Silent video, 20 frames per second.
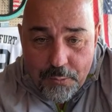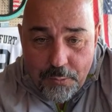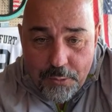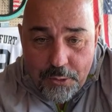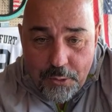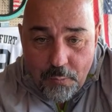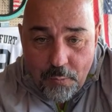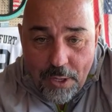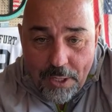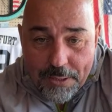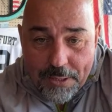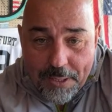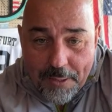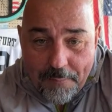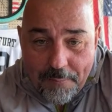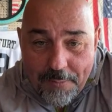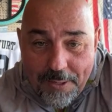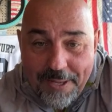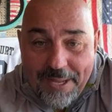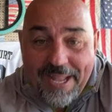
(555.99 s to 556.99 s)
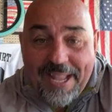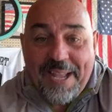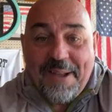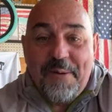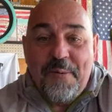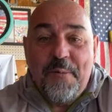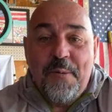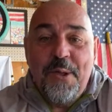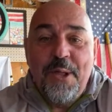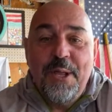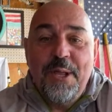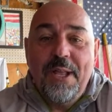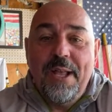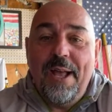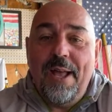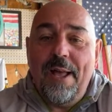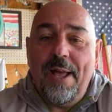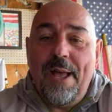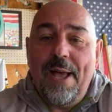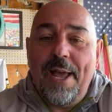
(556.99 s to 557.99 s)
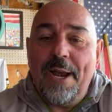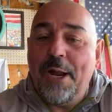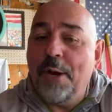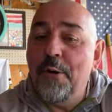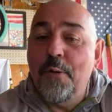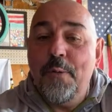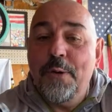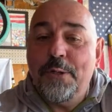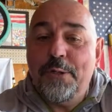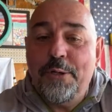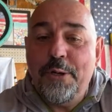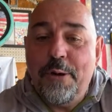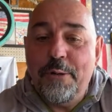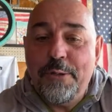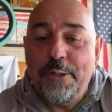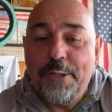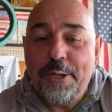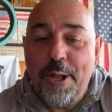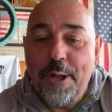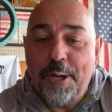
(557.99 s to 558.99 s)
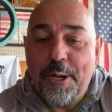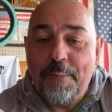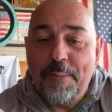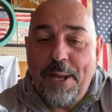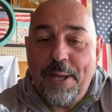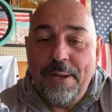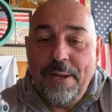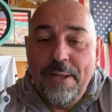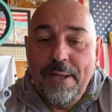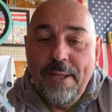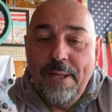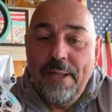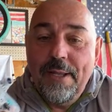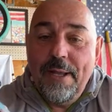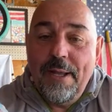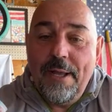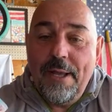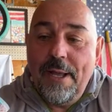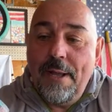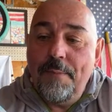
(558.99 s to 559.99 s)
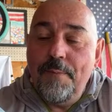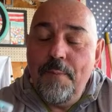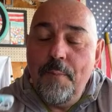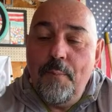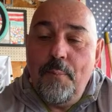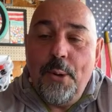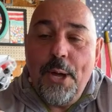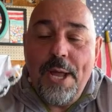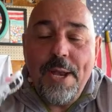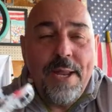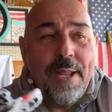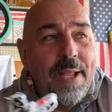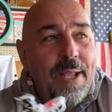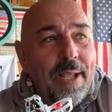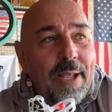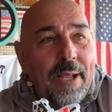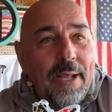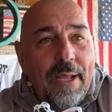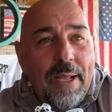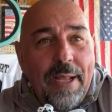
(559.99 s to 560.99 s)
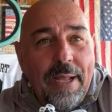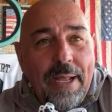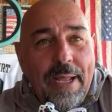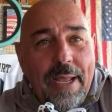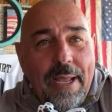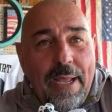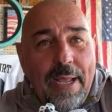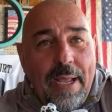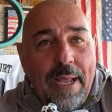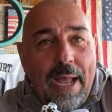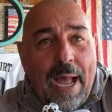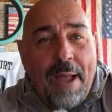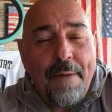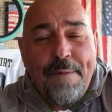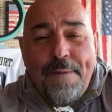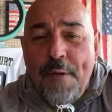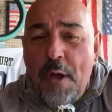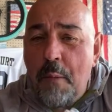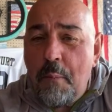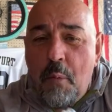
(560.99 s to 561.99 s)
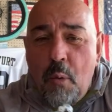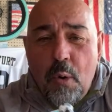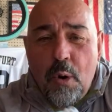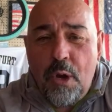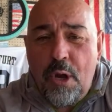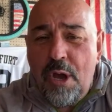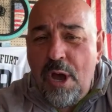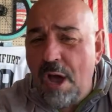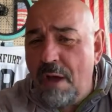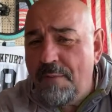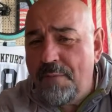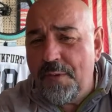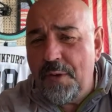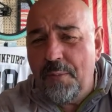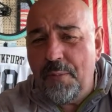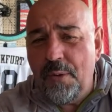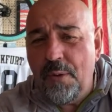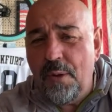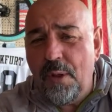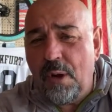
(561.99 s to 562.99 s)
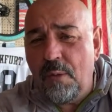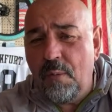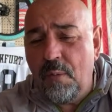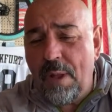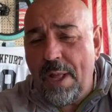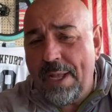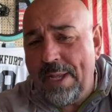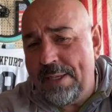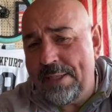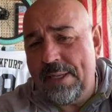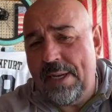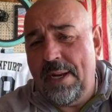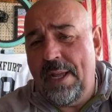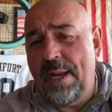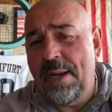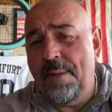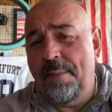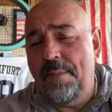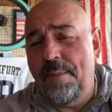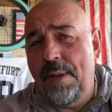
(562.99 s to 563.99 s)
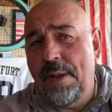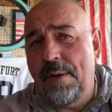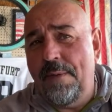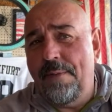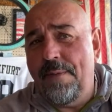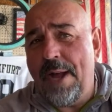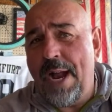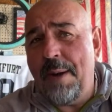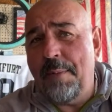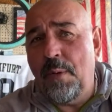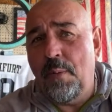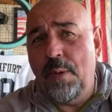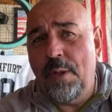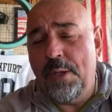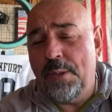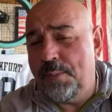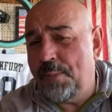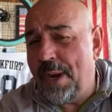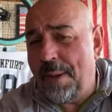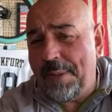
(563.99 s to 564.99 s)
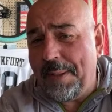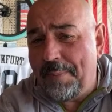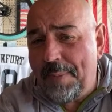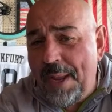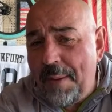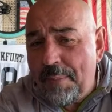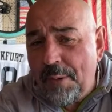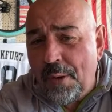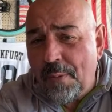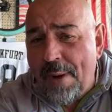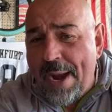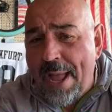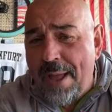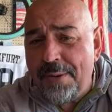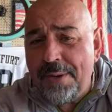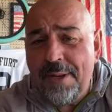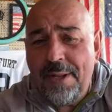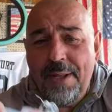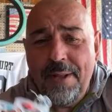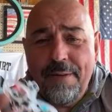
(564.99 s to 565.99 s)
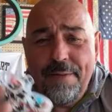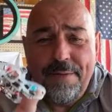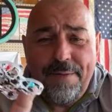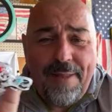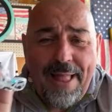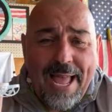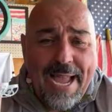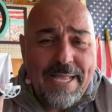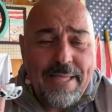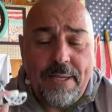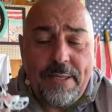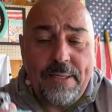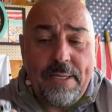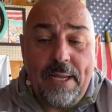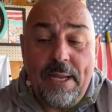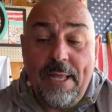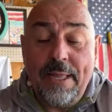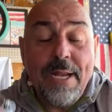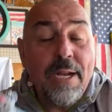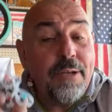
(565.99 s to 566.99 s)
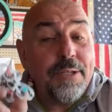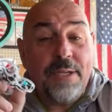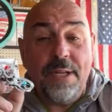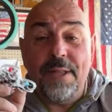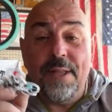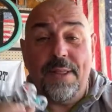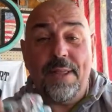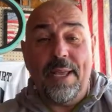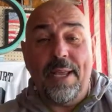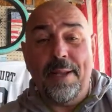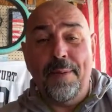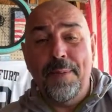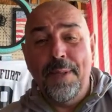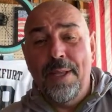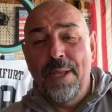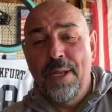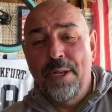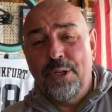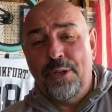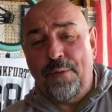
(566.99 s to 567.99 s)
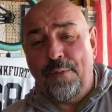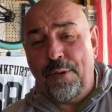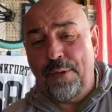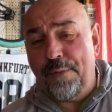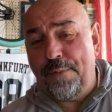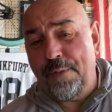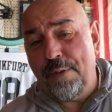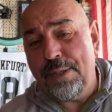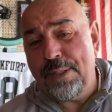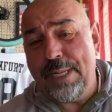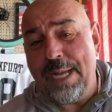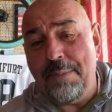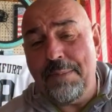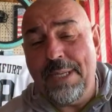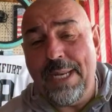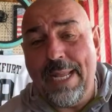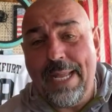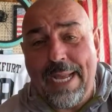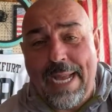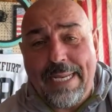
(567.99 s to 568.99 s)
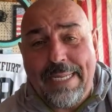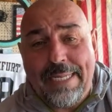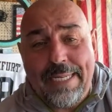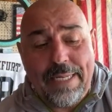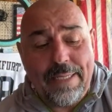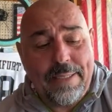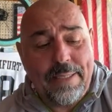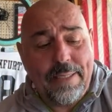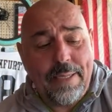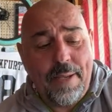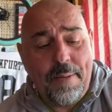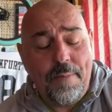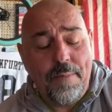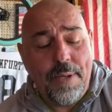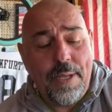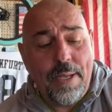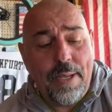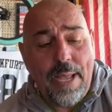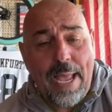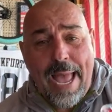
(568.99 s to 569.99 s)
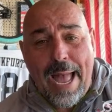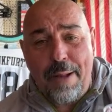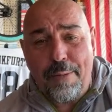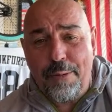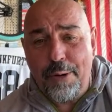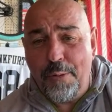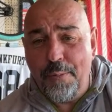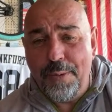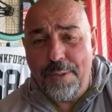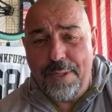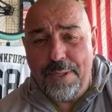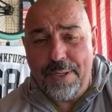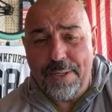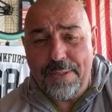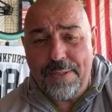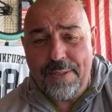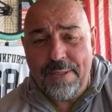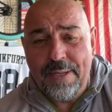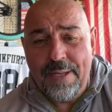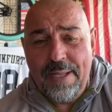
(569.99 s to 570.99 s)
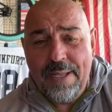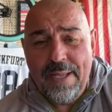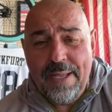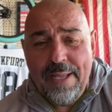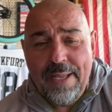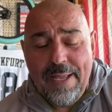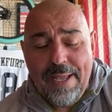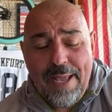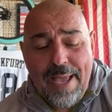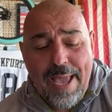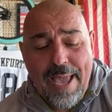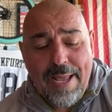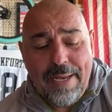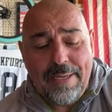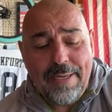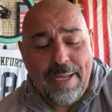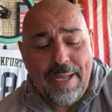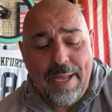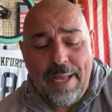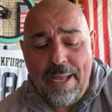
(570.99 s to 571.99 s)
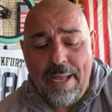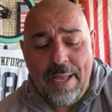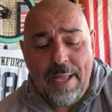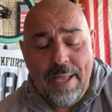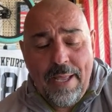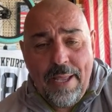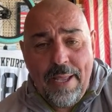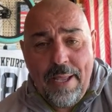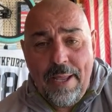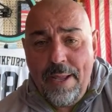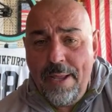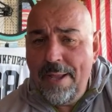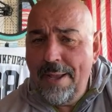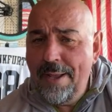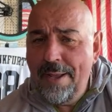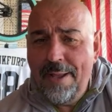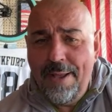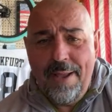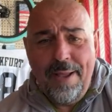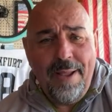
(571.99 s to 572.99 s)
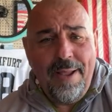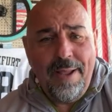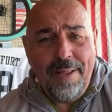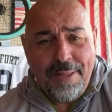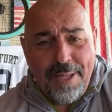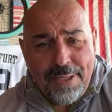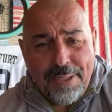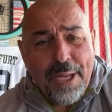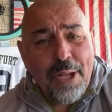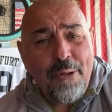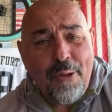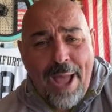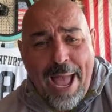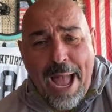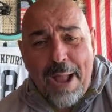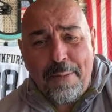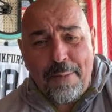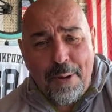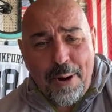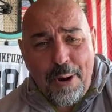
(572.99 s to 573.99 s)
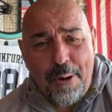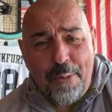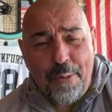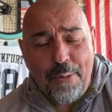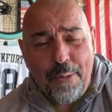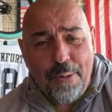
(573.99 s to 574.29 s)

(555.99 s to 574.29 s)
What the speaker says: Would you want them? I don't know which drones you're talking about. But I felt more comfortable, I guess, in an environment where there's probably people around, flying this thing. And here's the other thing. So for the first time today, I did some acro with this. And this thing will acro.